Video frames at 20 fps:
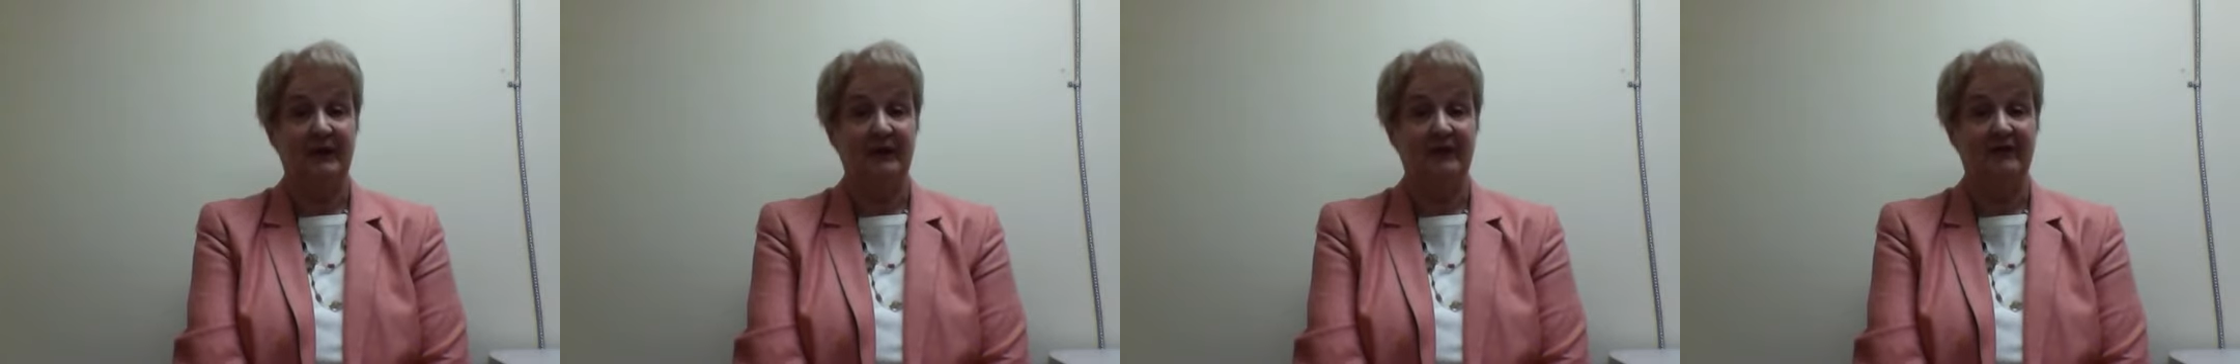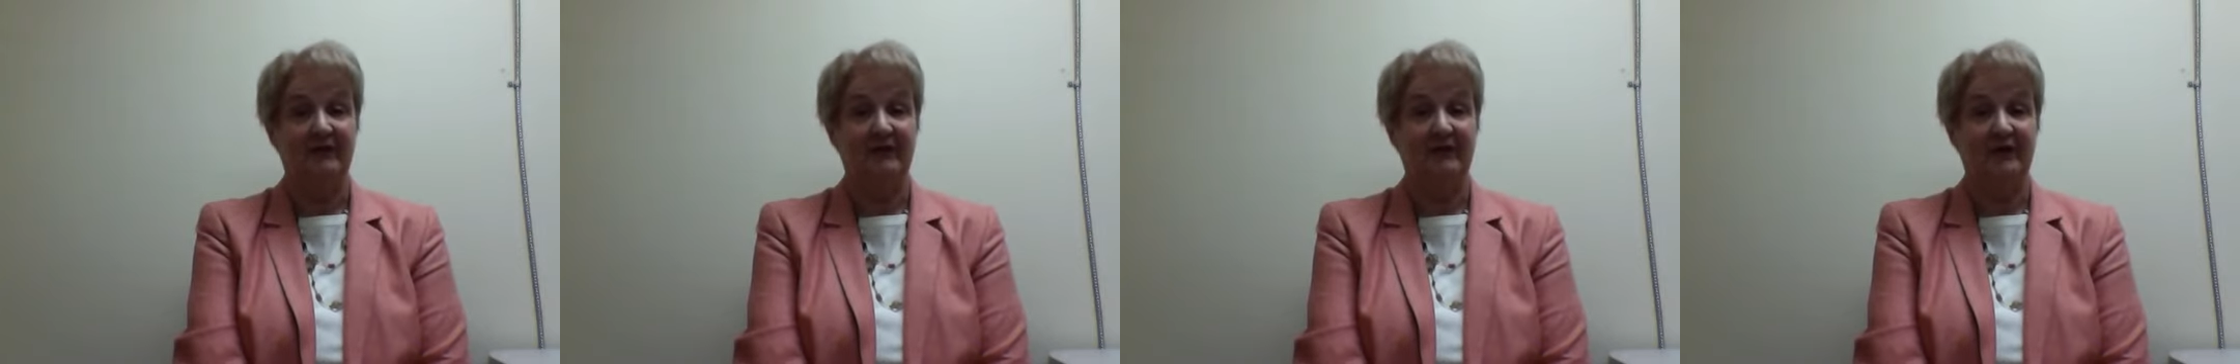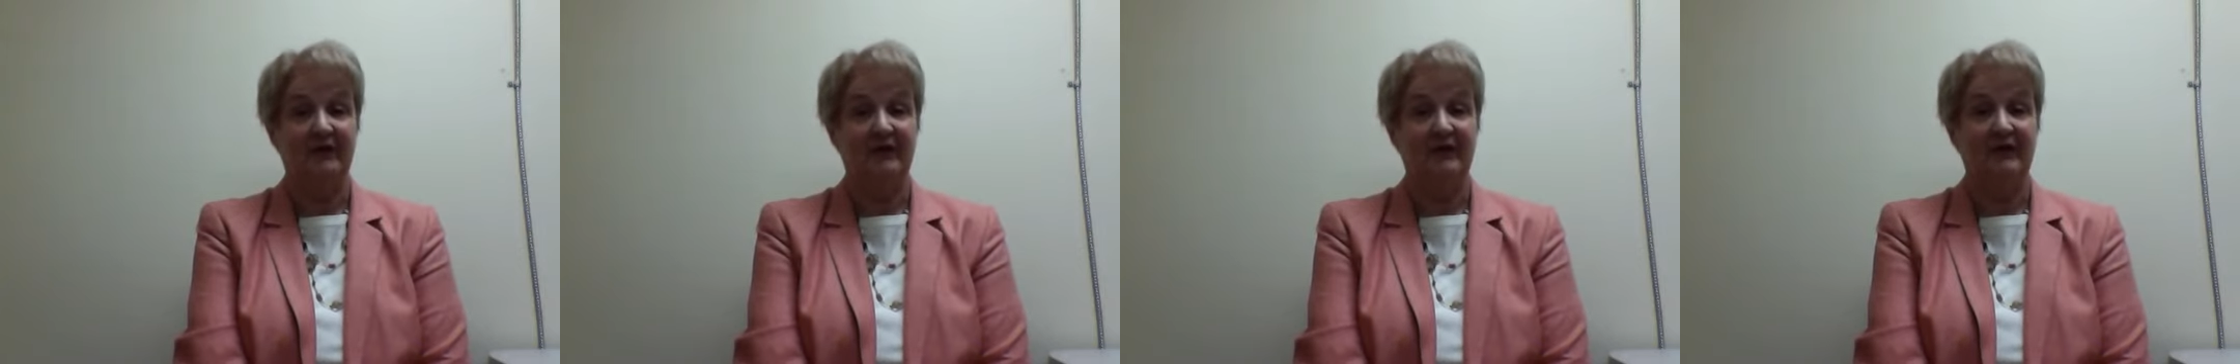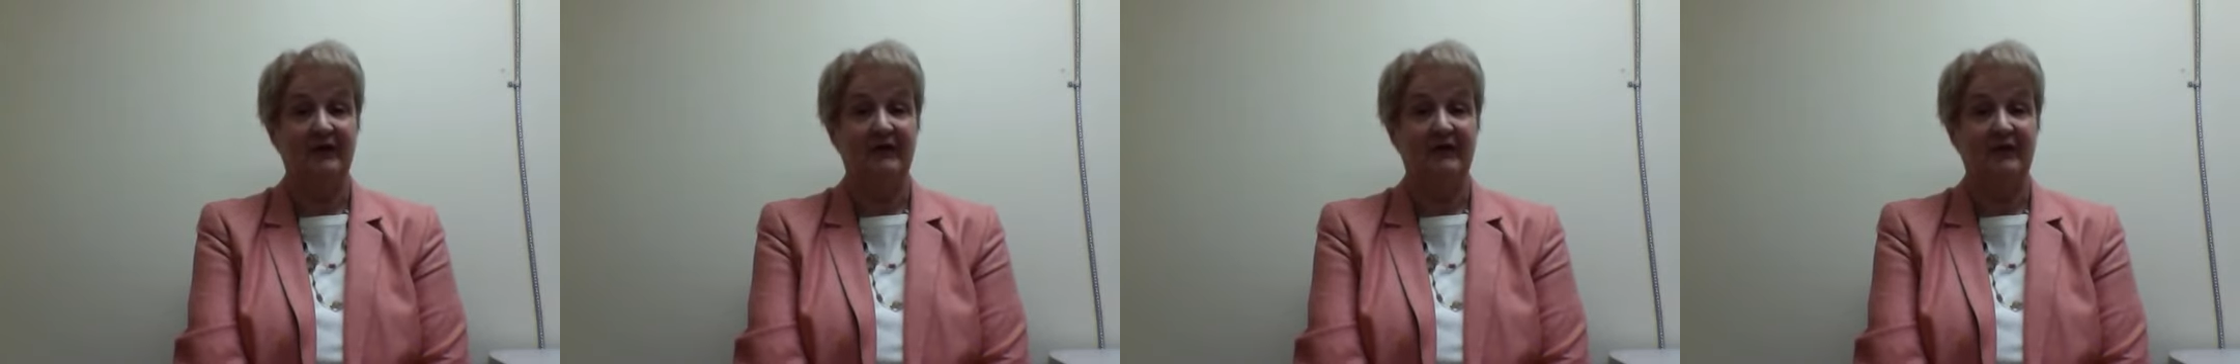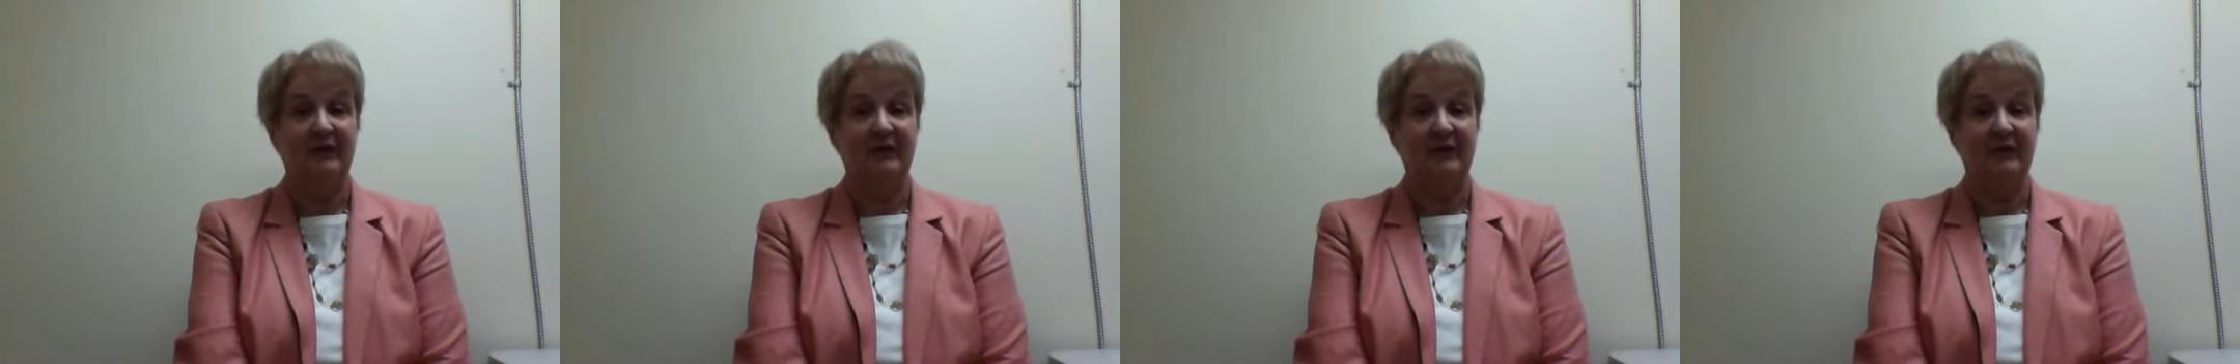in voting
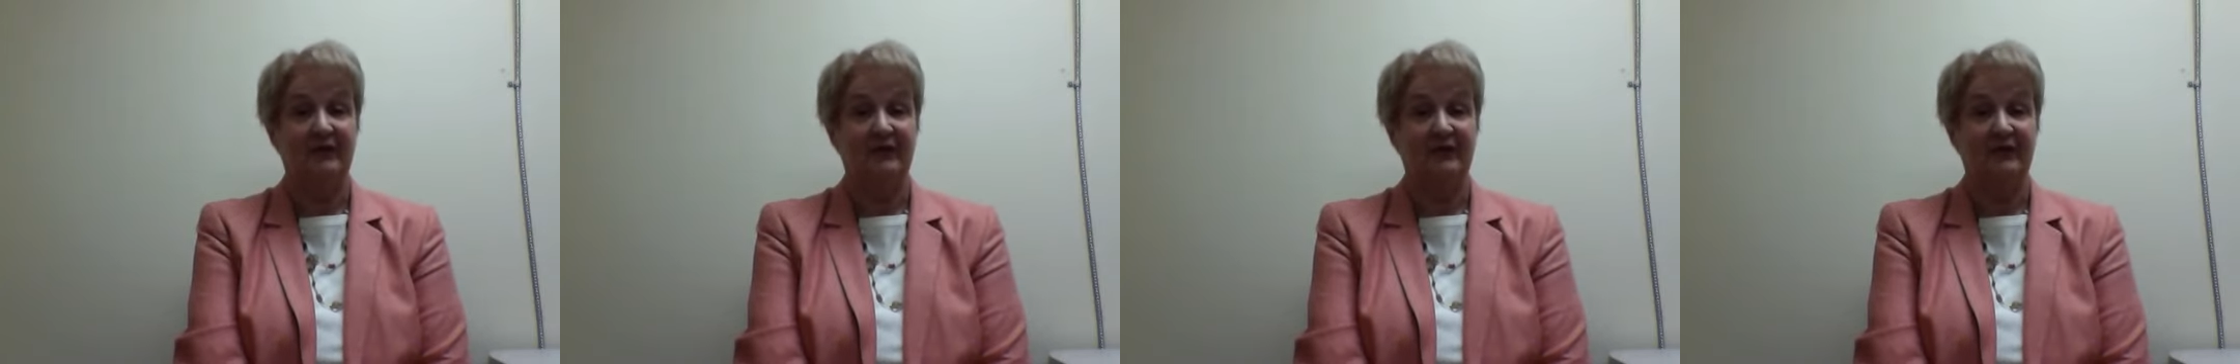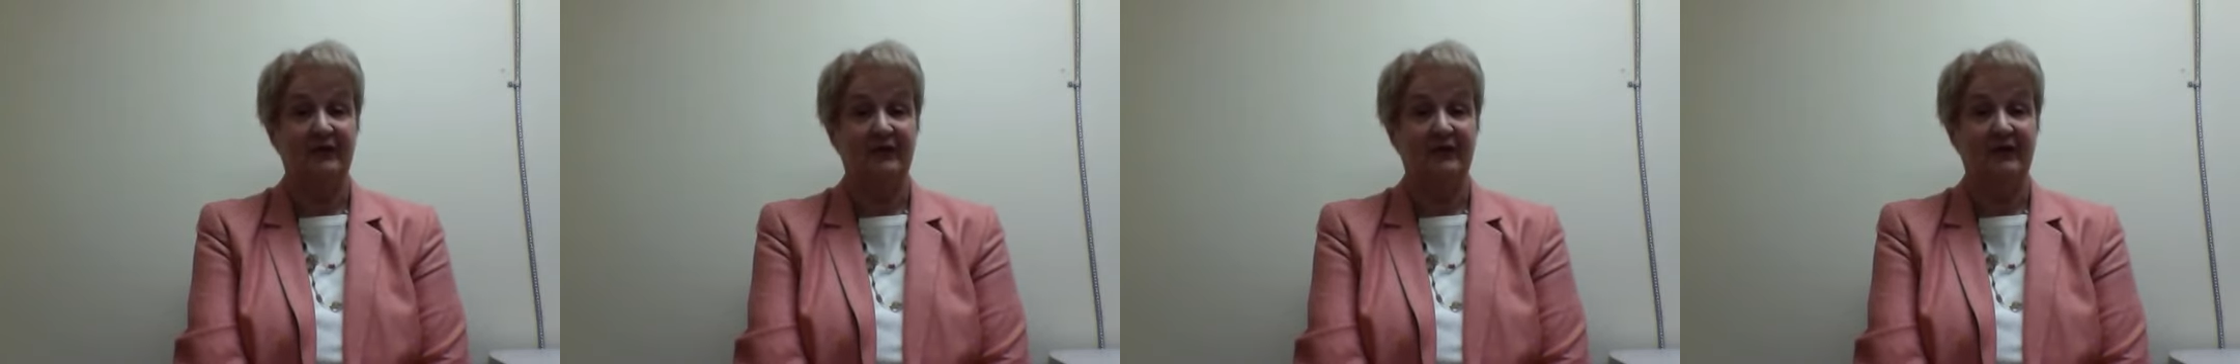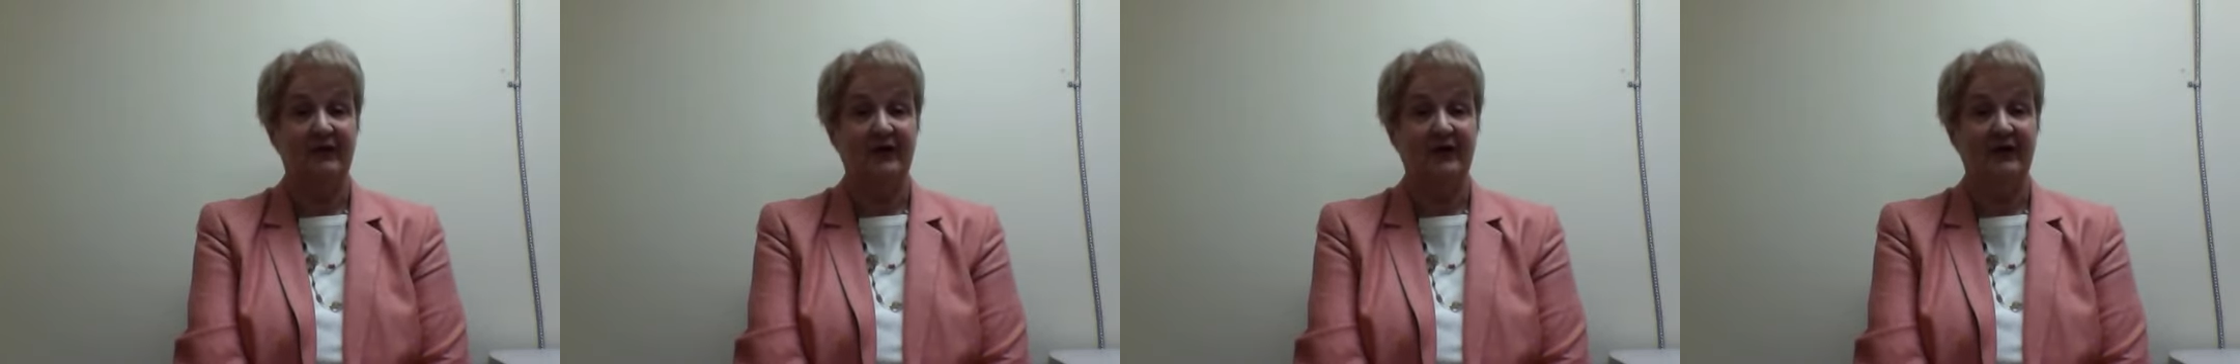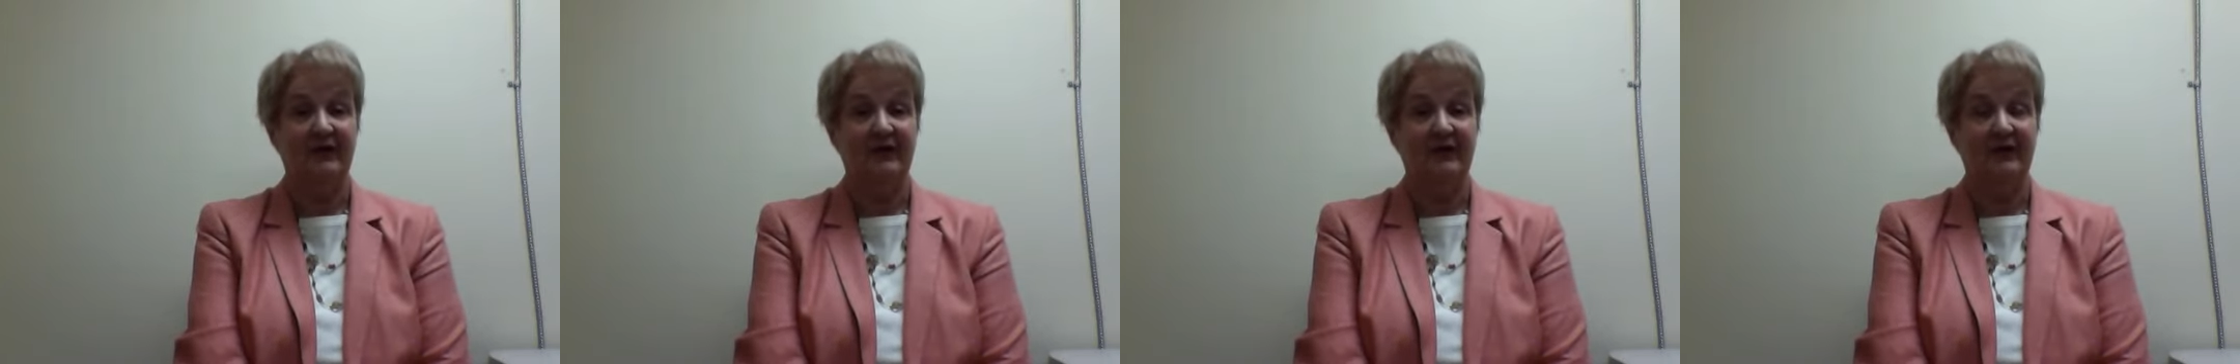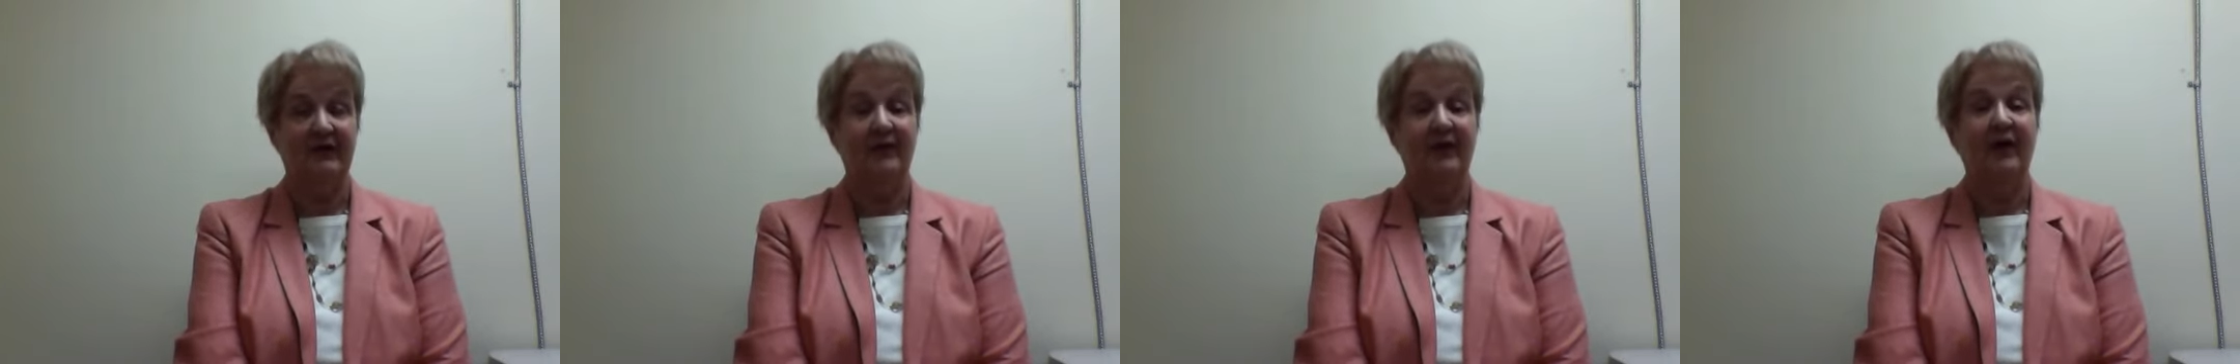for Christopher
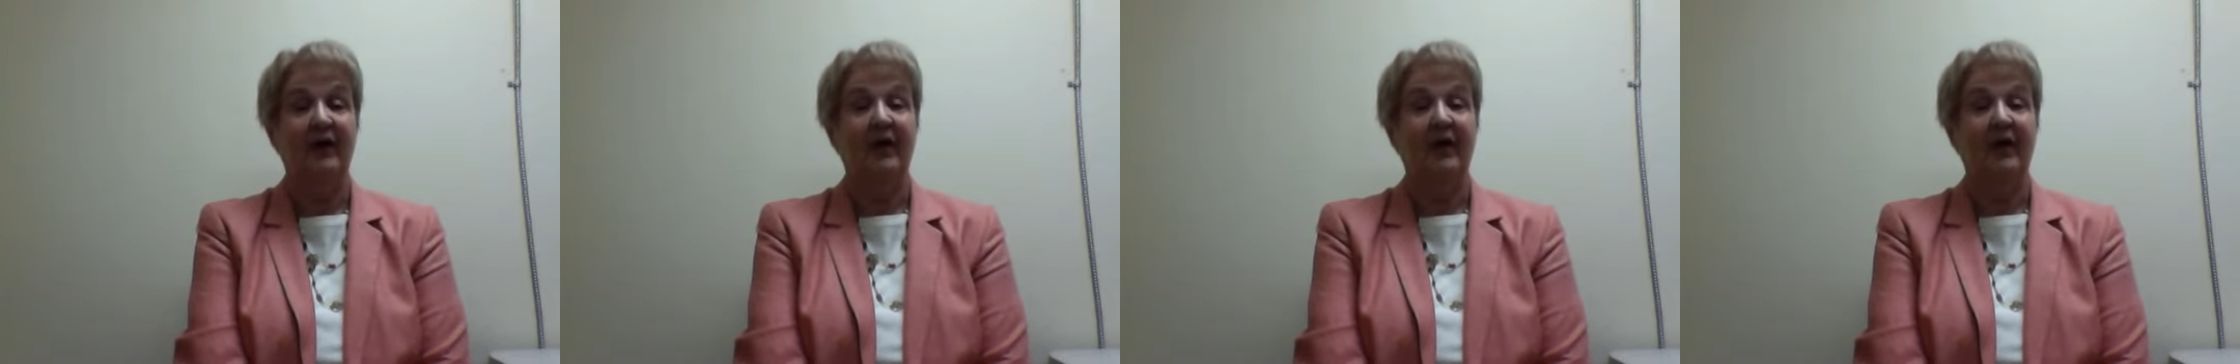Taylor